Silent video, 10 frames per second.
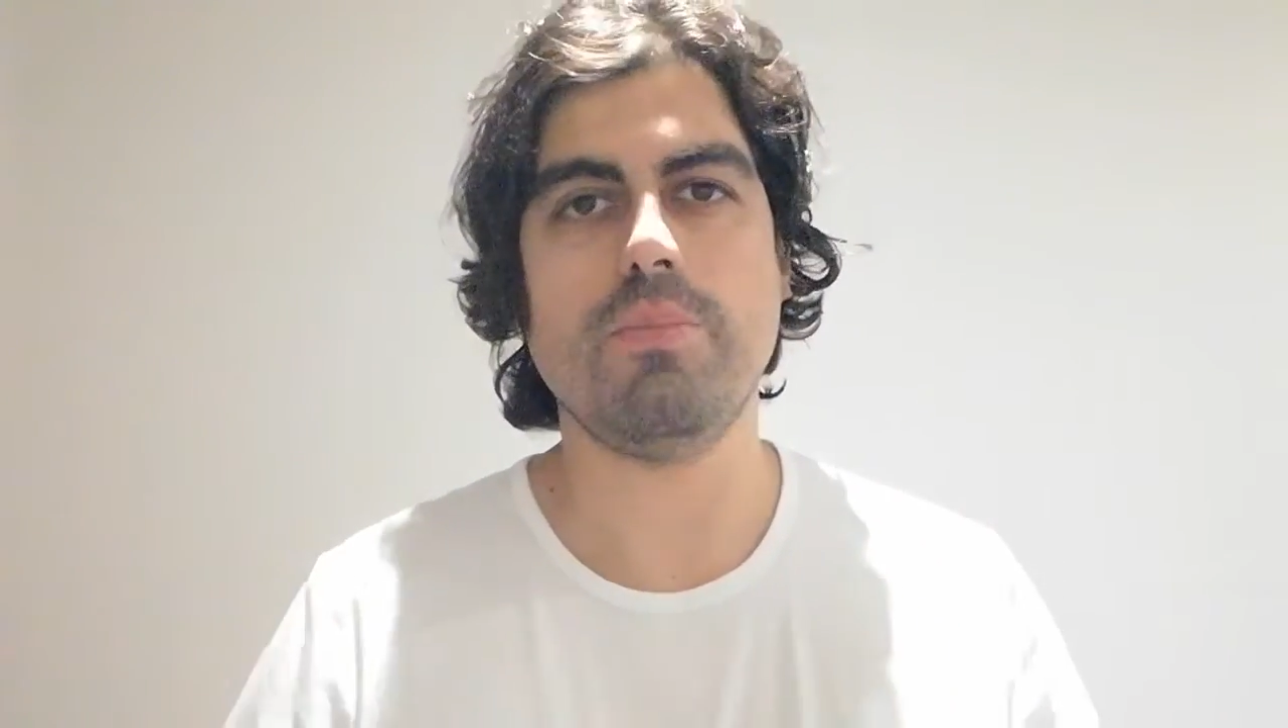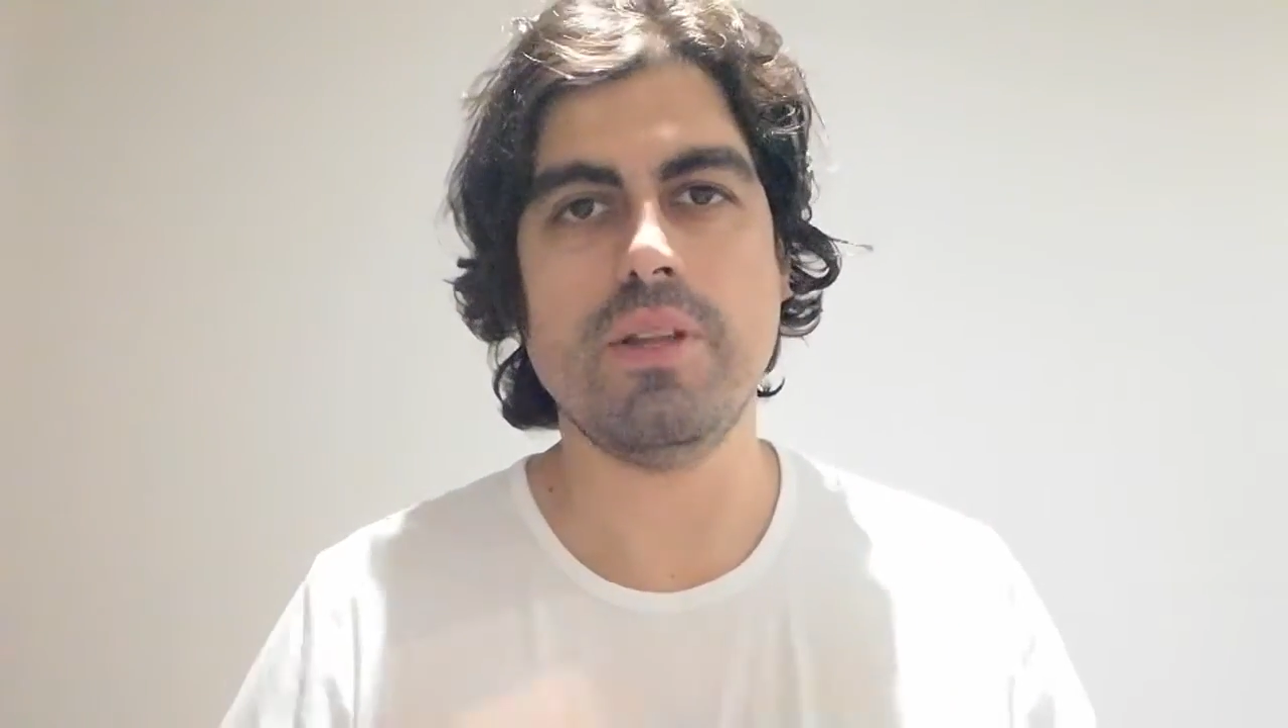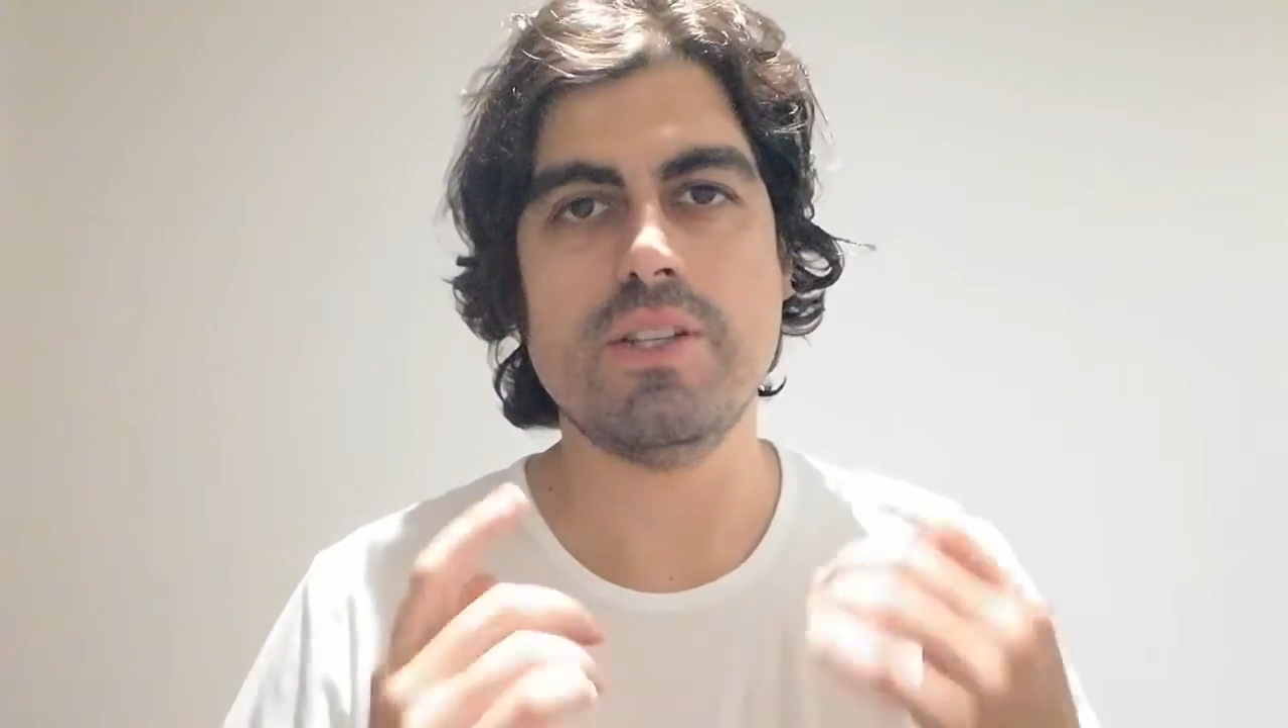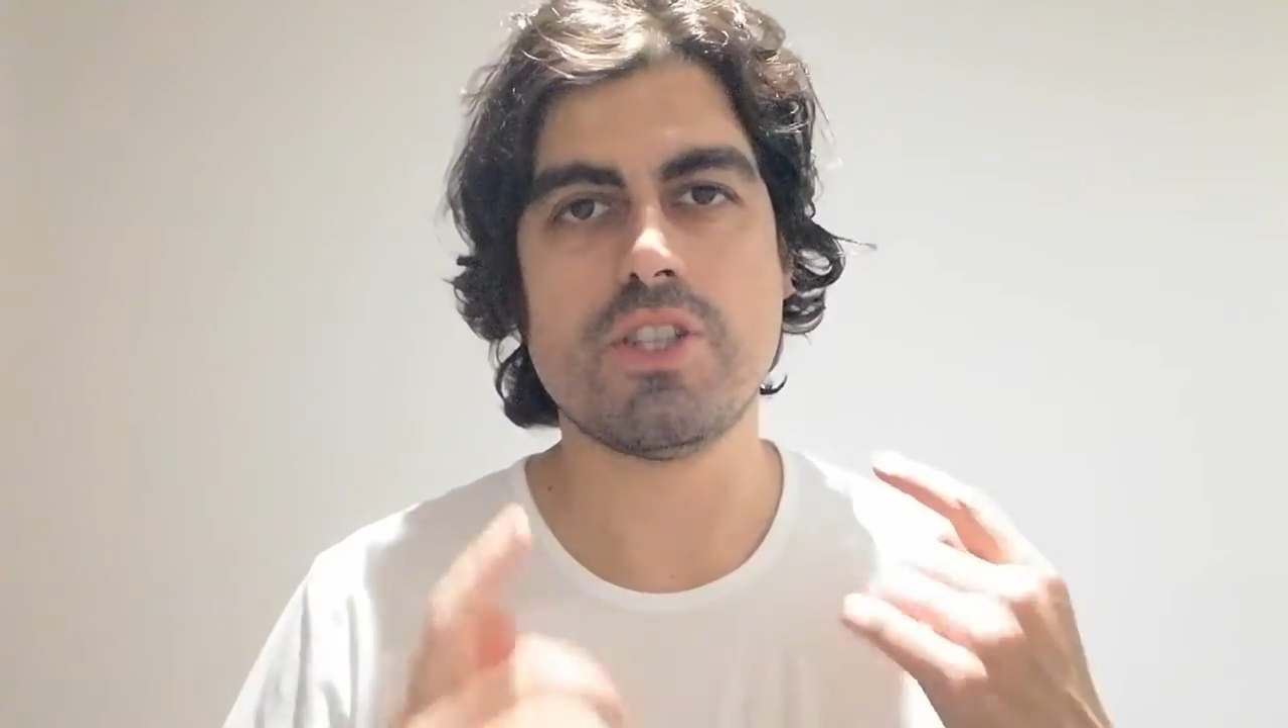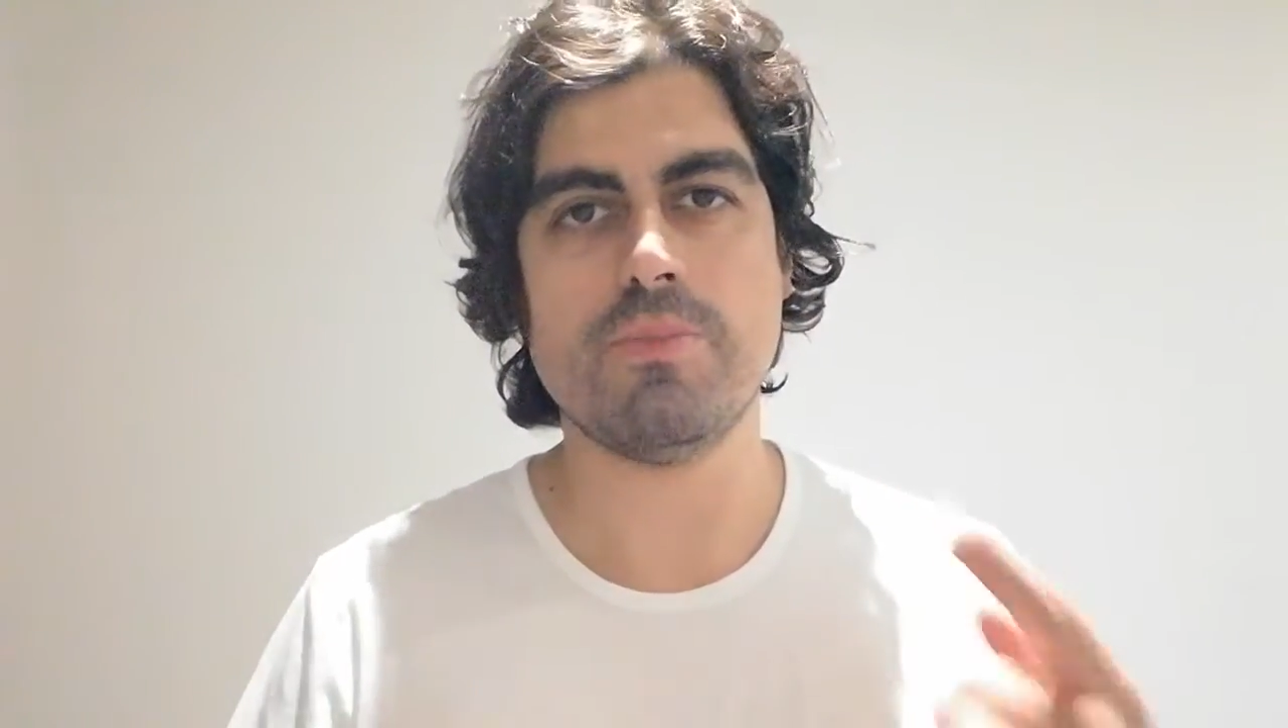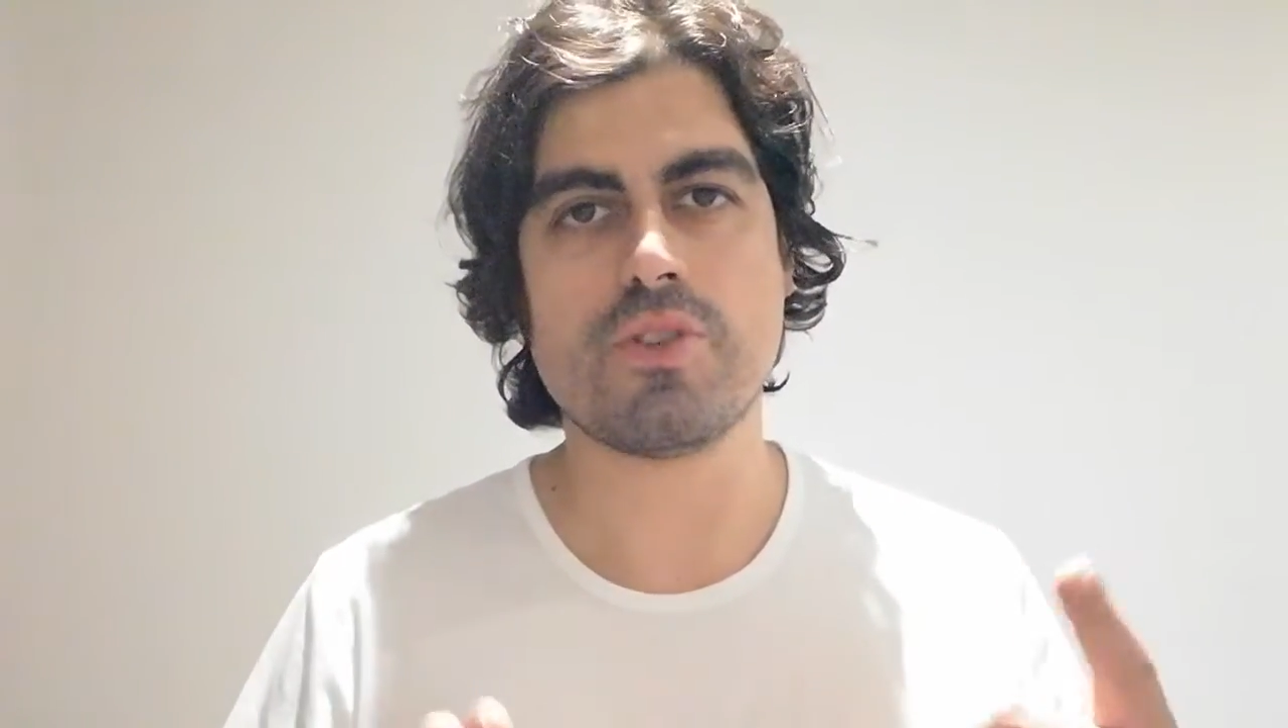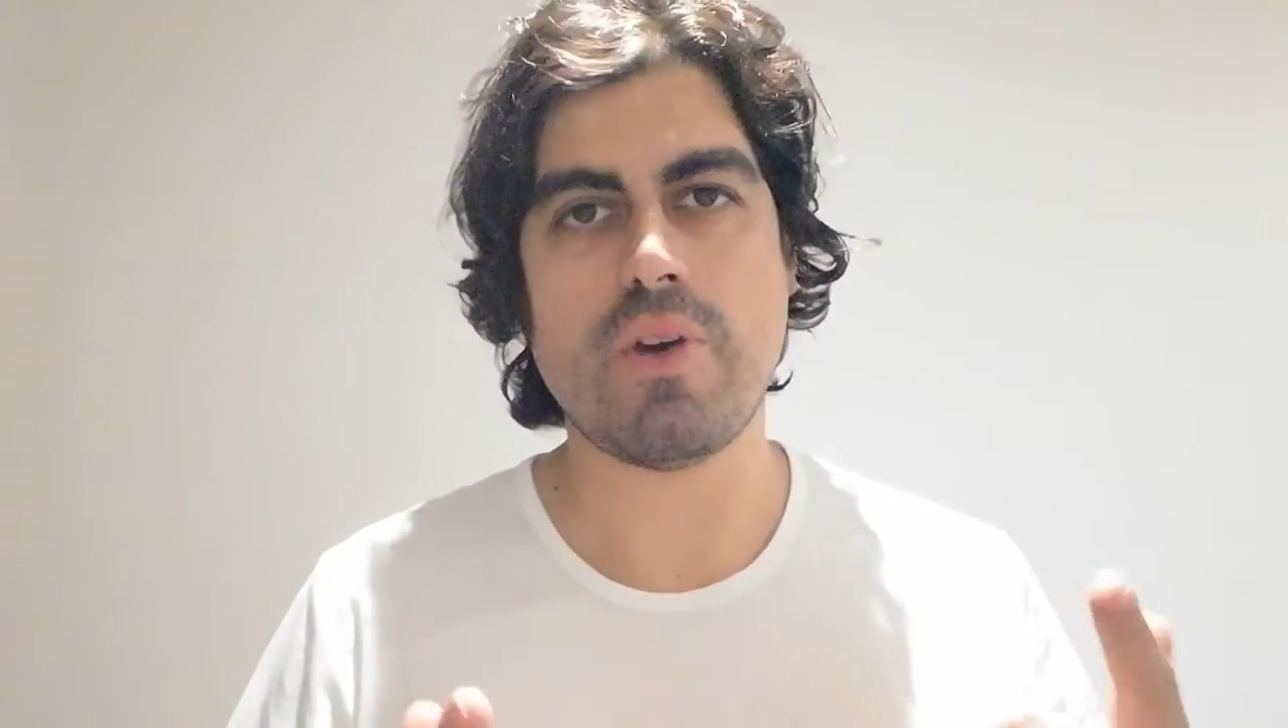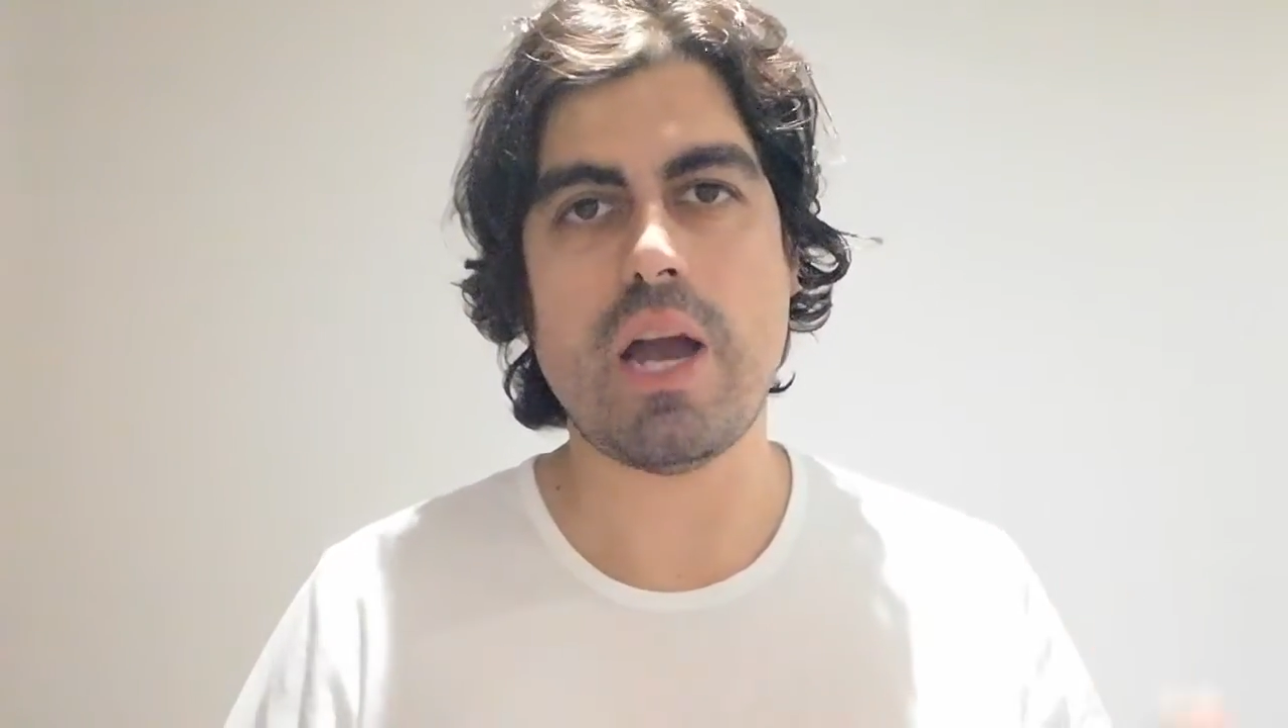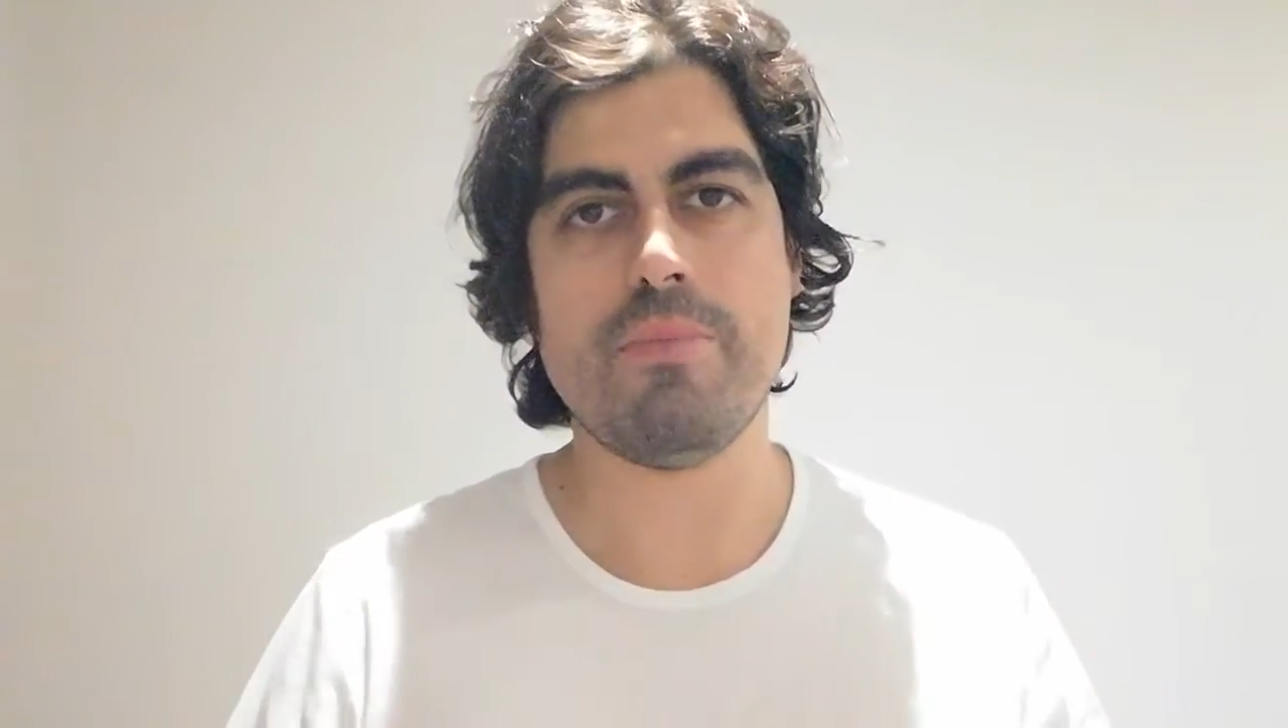Please subscribe.